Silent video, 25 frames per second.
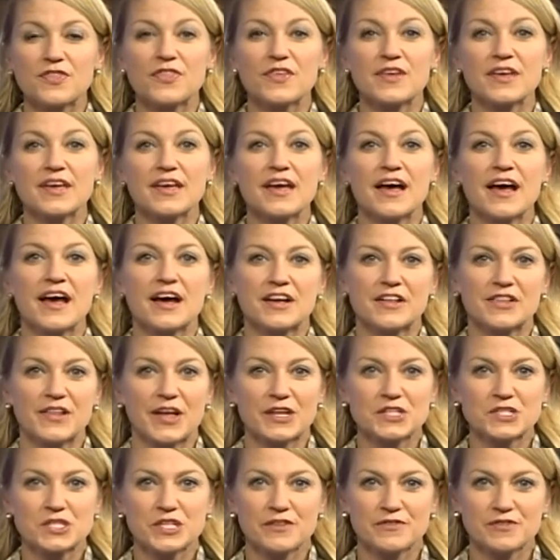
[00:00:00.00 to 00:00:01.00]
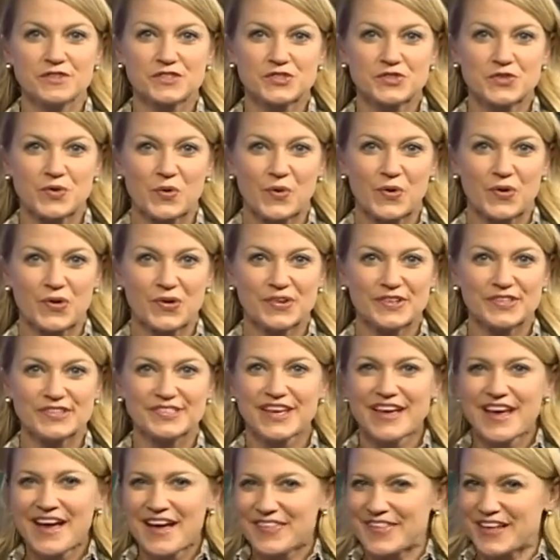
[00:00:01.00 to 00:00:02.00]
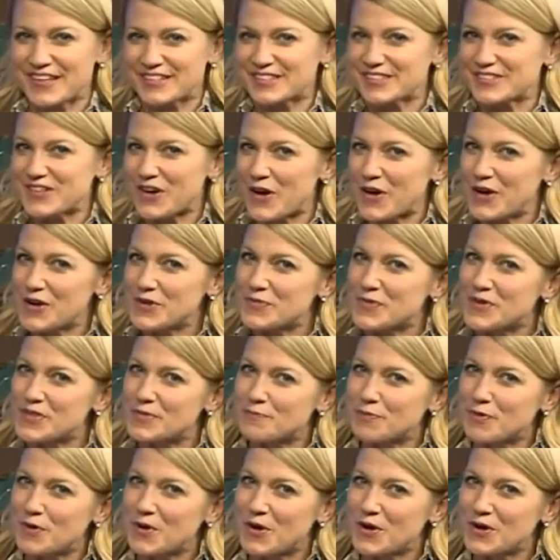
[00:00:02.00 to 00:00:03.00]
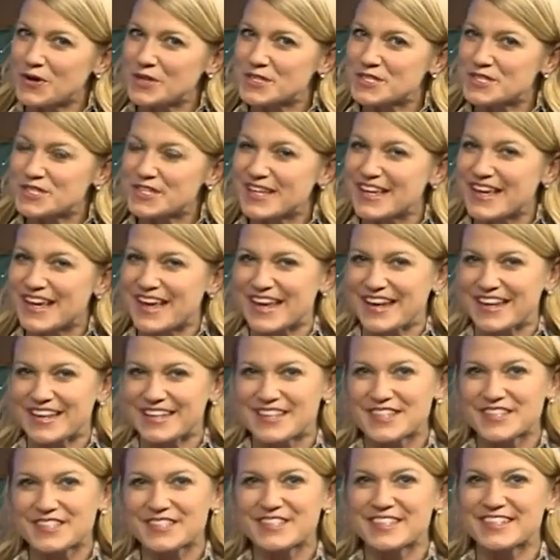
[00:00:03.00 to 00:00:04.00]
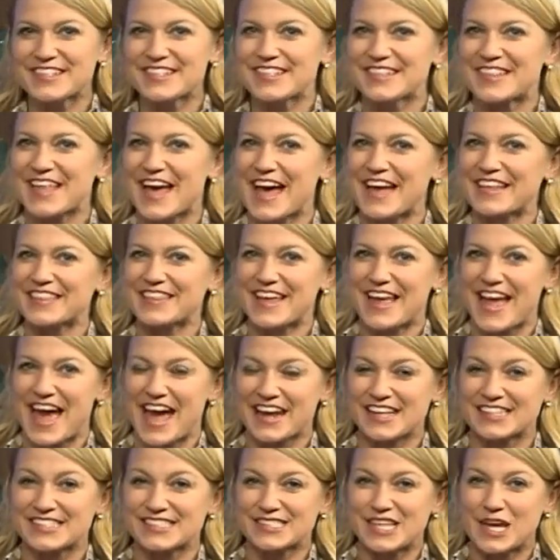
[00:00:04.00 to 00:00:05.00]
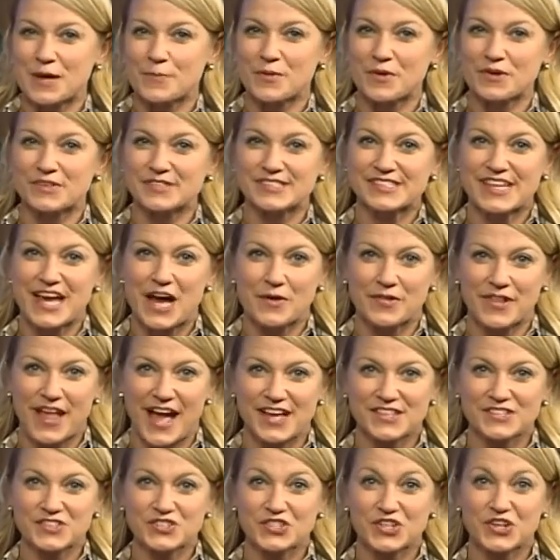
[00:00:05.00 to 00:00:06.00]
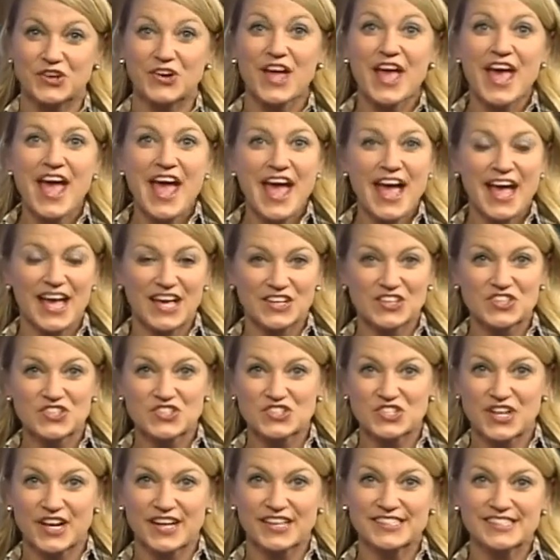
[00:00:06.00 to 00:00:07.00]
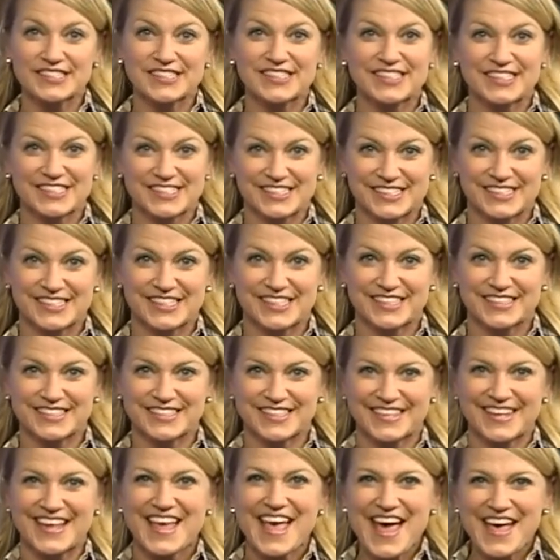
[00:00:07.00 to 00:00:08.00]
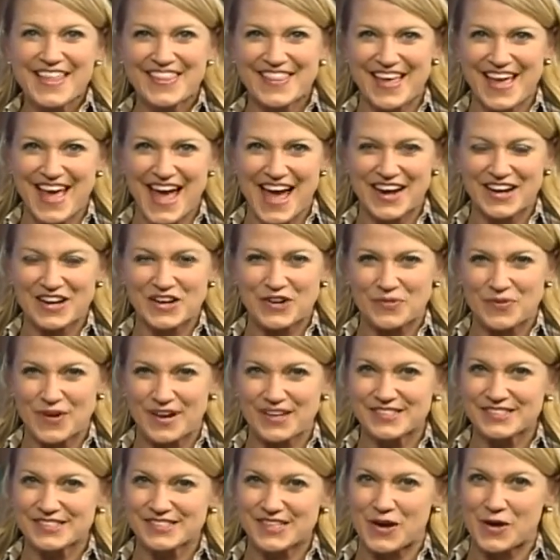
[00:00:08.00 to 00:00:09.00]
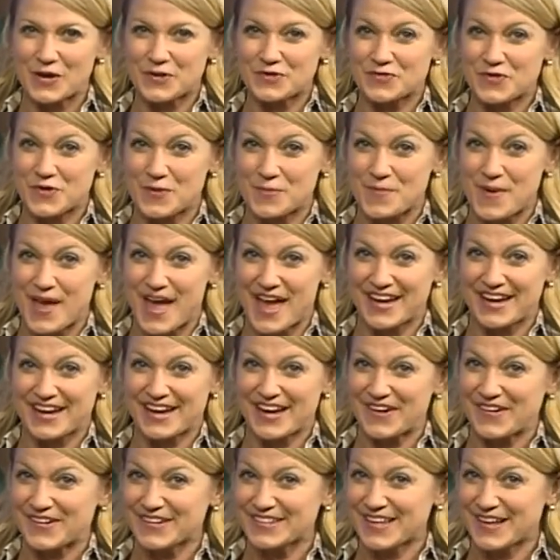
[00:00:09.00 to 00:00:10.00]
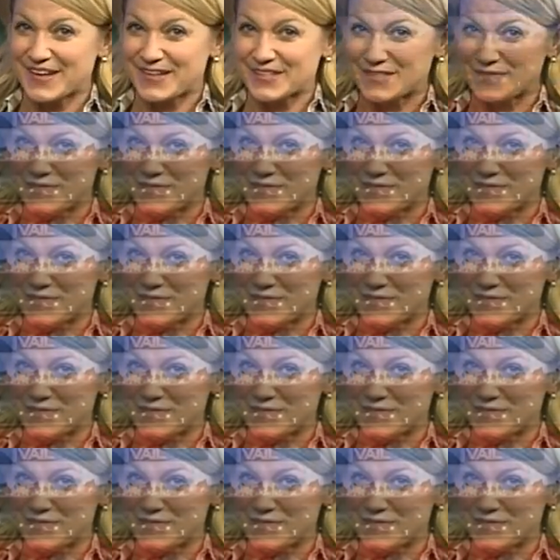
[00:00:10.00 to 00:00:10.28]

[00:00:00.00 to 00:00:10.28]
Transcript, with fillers: the uh, collection of stores that started with Perch. In addition to that, they added Skipper and Scout last year. And just this season, they added Gray Salt for Men. Here to tell us